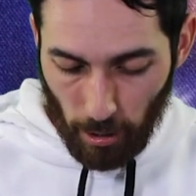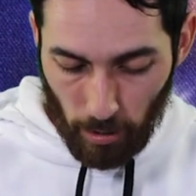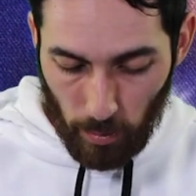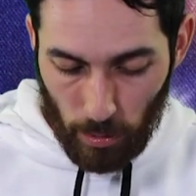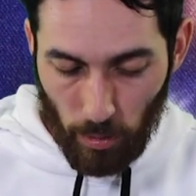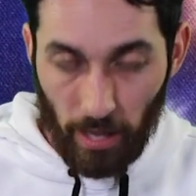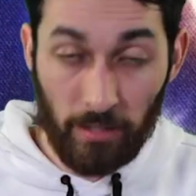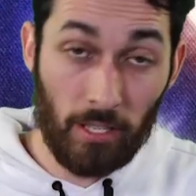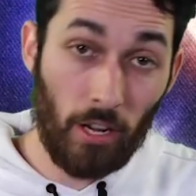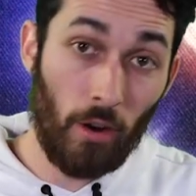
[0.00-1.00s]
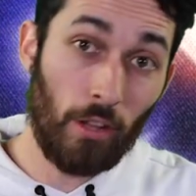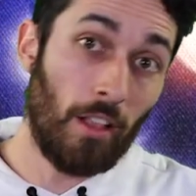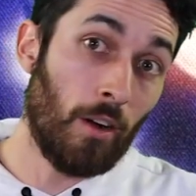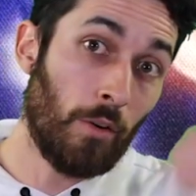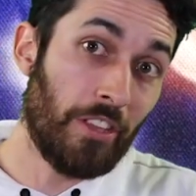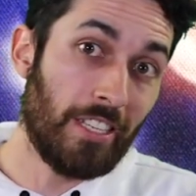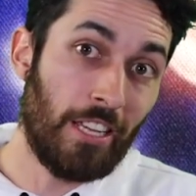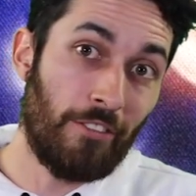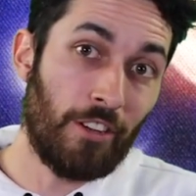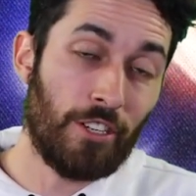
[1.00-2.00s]
card we run to go along with the
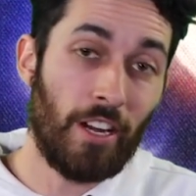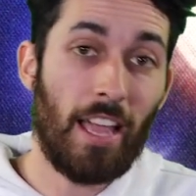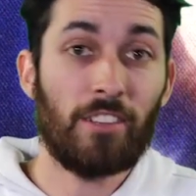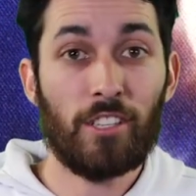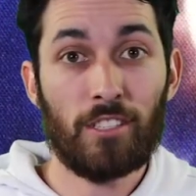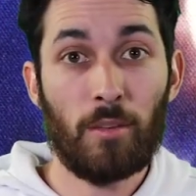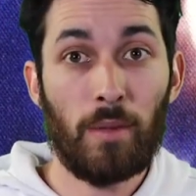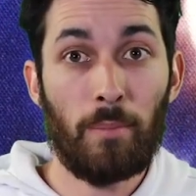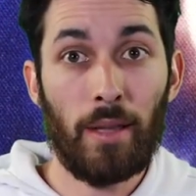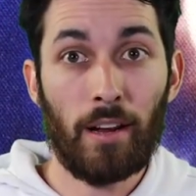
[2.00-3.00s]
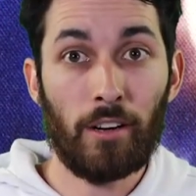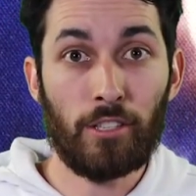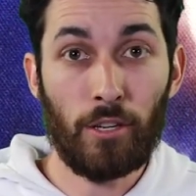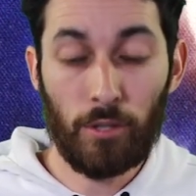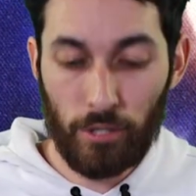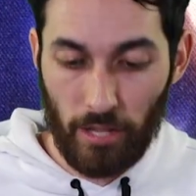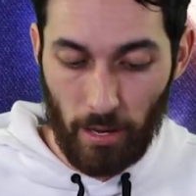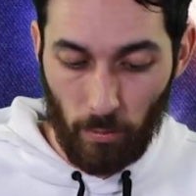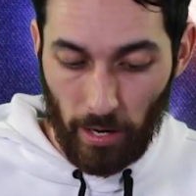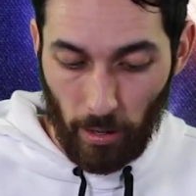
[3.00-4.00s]
D-Fissure and just to be bigger douche
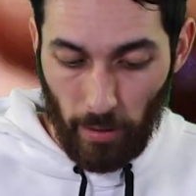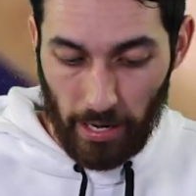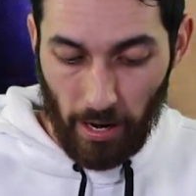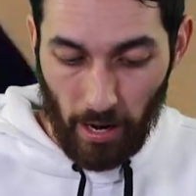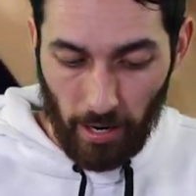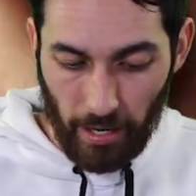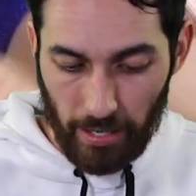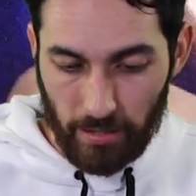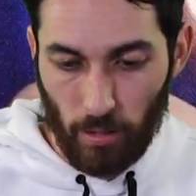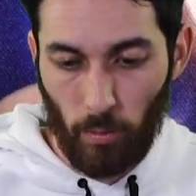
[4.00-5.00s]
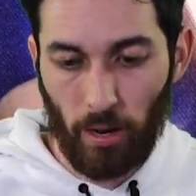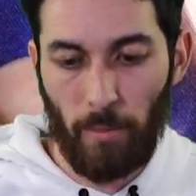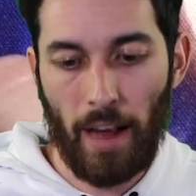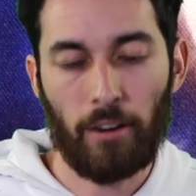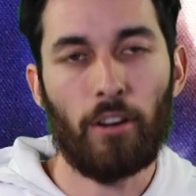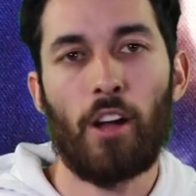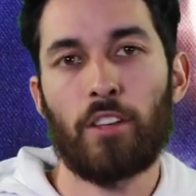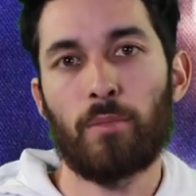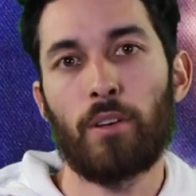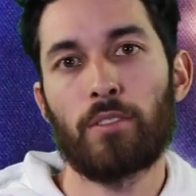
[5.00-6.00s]
than we already are is the 1
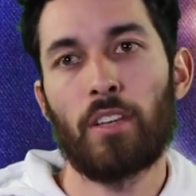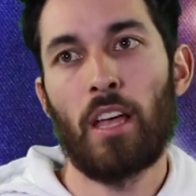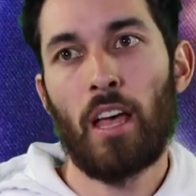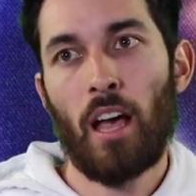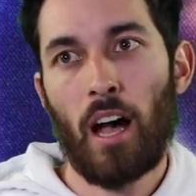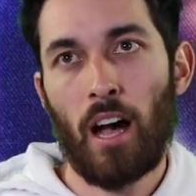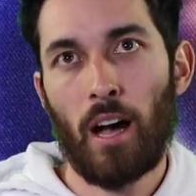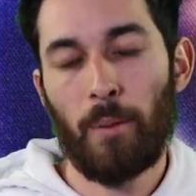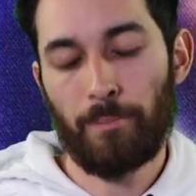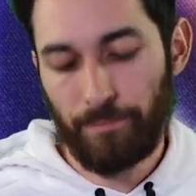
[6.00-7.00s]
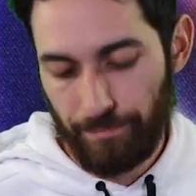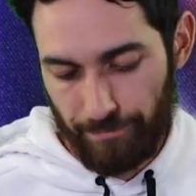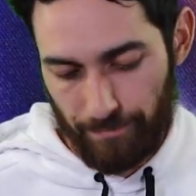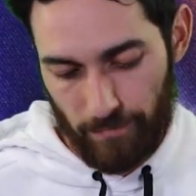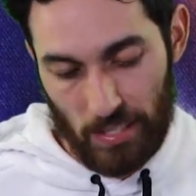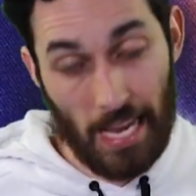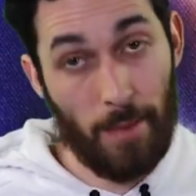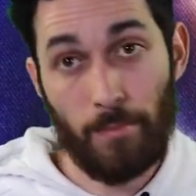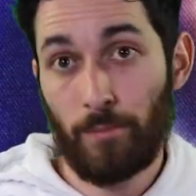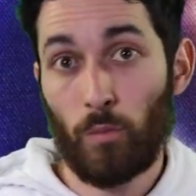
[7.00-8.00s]
Macrocosmos.
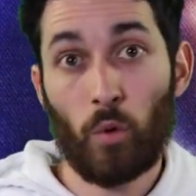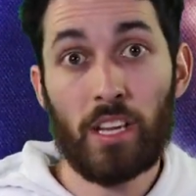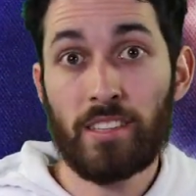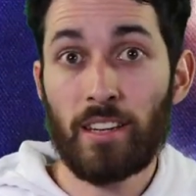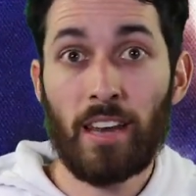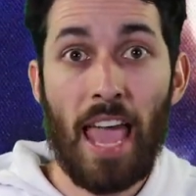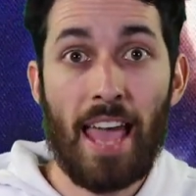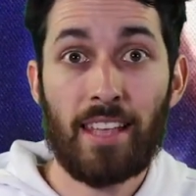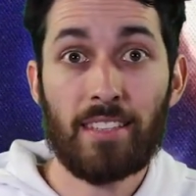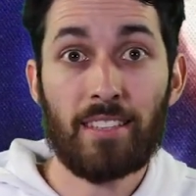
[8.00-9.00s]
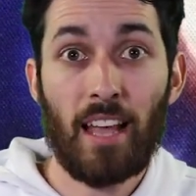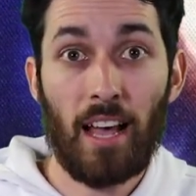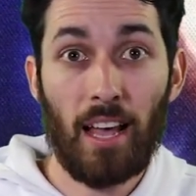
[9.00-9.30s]
Same reason as,